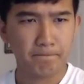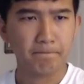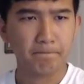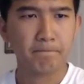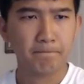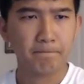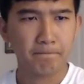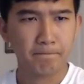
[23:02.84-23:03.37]

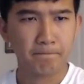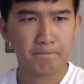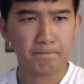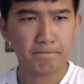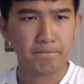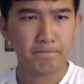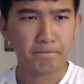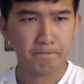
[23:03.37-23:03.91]

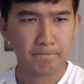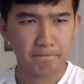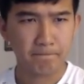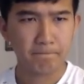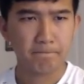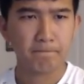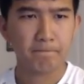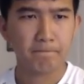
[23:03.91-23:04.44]

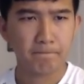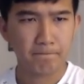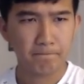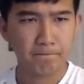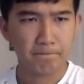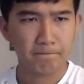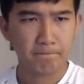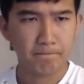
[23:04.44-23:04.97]

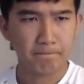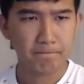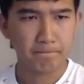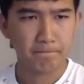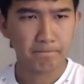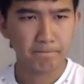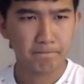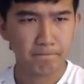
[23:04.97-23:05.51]

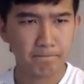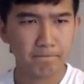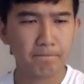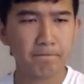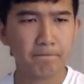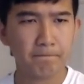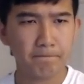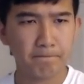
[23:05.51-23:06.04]

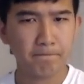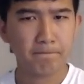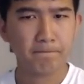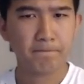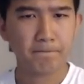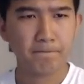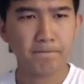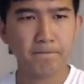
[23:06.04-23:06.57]

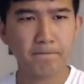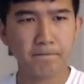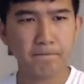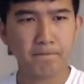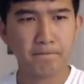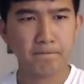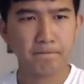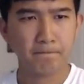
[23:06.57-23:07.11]

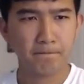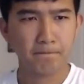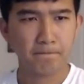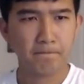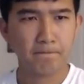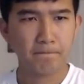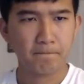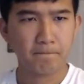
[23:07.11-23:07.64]

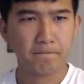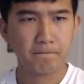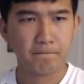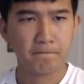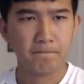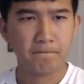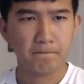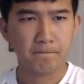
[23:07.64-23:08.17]

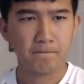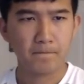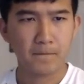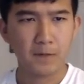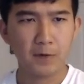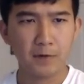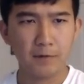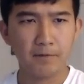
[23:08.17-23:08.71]

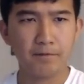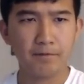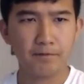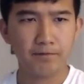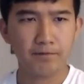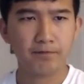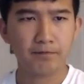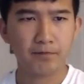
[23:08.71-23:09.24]

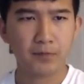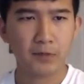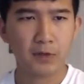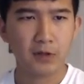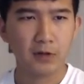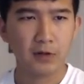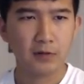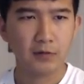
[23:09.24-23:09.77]

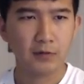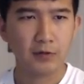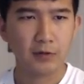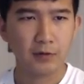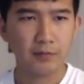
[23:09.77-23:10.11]
(not speaking)